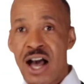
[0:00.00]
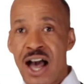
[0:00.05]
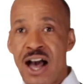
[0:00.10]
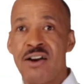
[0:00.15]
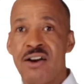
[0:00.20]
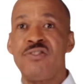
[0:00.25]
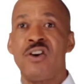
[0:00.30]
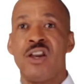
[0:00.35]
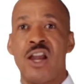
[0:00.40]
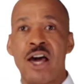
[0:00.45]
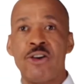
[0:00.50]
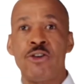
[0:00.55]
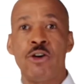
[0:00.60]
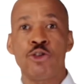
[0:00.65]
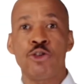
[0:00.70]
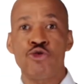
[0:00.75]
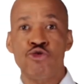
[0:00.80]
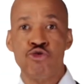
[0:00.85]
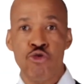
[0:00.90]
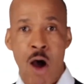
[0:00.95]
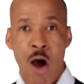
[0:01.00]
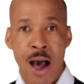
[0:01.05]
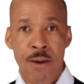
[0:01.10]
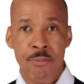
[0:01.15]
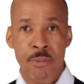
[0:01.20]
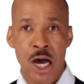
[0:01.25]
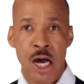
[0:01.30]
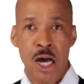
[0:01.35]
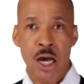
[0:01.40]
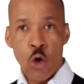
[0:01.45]
have a lot of
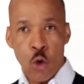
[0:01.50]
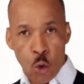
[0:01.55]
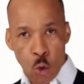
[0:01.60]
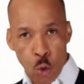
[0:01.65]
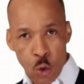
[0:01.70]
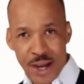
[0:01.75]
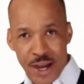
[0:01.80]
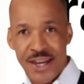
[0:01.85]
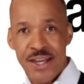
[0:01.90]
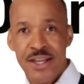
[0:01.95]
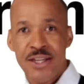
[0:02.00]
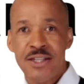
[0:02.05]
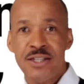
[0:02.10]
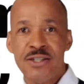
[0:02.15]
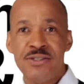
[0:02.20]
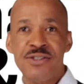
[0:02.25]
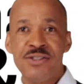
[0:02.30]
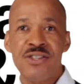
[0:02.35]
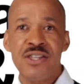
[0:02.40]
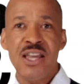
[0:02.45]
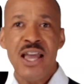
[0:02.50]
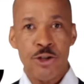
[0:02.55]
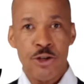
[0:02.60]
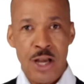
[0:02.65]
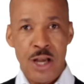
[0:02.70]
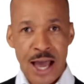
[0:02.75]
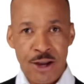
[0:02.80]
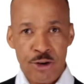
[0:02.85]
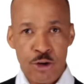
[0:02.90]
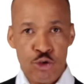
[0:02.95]
drama queens, a
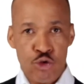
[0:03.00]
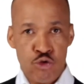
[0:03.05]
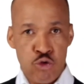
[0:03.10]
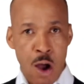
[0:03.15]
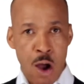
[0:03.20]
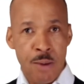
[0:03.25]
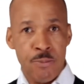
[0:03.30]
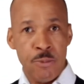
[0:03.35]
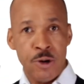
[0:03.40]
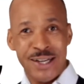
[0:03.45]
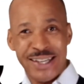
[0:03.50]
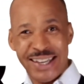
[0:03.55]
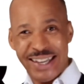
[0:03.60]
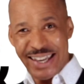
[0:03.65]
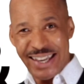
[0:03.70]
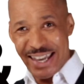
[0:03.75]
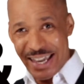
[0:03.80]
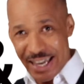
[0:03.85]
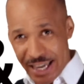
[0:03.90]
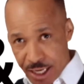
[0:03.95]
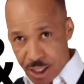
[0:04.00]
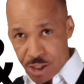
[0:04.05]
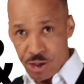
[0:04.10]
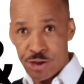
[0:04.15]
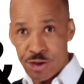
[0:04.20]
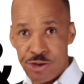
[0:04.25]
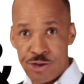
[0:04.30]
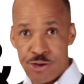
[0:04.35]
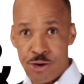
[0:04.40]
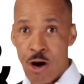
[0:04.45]
lot of drama
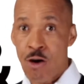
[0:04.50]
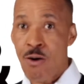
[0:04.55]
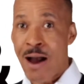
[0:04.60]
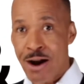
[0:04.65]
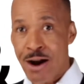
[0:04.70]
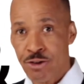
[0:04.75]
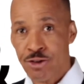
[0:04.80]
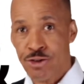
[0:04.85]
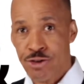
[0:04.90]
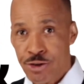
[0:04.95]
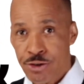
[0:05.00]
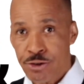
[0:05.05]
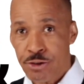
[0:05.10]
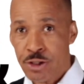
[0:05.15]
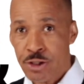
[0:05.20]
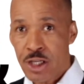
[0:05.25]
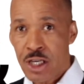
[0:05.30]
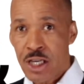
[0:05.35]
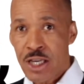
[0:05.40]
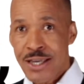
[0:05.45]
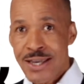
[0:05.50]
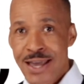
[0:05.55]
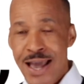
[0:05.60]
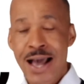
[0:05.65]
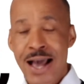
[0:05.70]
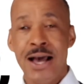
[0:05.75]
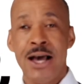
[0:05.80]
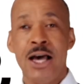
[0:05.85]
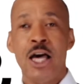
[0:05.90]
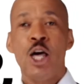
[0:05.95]
kings around you?
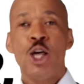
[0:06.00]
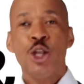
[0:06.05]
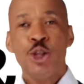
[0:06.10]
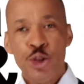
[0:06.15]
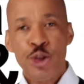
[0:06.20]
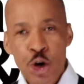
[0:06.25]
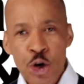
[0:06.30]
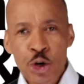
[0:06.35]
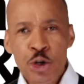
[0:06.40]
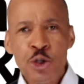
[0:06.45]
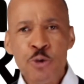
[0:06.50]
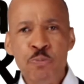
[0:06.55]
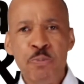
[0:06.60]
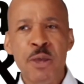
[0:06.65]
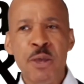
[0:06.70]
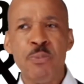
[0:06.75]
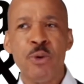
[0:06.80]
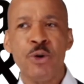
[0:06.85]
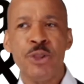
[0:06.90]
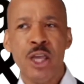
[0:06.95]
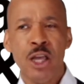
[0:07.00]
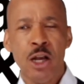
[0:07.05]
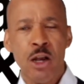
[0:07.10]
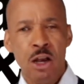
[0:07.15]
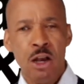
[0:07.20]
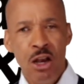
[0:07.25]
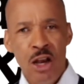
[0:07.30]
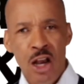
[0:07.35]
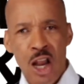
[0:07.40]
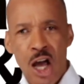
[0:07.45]
Yeah, those people, they
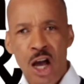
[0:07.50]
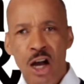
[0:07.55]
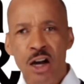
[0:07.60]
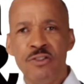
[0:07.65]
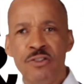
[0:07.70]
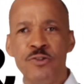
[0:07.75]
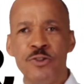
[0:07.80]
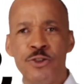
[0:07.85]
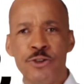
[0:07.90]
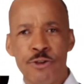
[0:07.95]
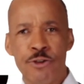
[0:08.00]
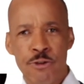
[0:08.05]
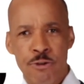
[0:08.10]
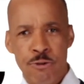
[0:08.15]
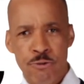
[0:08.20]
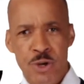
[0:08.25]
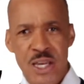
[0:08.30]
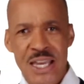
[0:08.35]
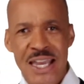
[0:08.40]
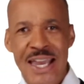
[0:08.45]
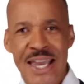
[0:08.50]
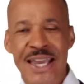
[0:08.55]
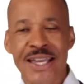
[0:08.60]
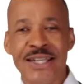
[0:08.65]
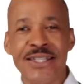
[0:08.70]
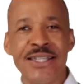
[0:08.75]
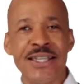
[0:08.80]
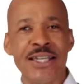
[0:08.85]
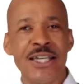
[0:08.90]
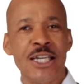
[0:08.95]
love to
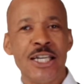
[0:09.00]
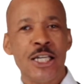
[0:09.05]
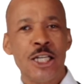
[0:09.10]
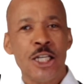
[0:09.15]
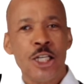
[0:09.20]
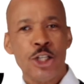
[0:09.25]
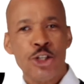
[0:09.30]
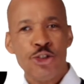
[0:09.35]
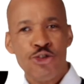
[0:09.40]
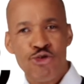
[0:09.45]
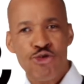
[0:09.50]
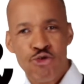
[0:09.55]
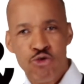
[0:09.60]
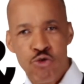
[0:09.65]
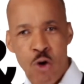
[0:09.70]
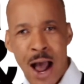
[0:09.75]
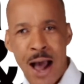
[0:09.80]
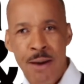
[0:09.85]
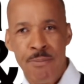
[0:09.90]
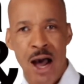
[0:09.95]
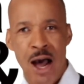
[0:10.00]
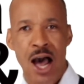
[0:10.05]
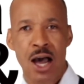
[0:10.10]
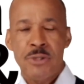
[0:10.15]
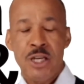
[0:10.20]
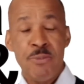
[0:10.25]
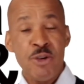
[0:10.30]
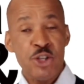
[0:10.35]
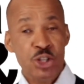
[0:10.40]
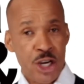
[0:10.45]
create drama.
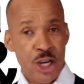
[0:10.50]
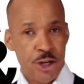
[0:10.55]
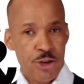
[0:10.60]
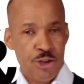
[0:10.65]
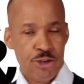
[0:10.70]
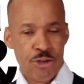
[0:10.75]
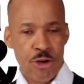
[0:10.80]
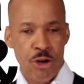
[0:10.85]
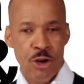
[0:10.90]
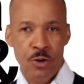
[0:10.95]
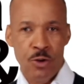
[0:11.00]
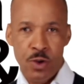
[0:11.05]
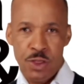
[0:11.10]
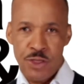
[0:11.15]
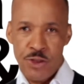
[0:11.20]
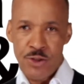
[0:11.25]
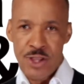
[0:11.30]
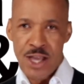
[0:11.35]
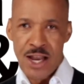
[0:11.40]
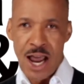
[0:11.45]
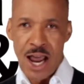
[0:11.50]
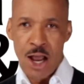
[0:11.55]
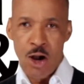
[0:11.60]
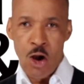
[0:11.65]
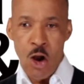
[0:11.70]
Let me share a story with you that I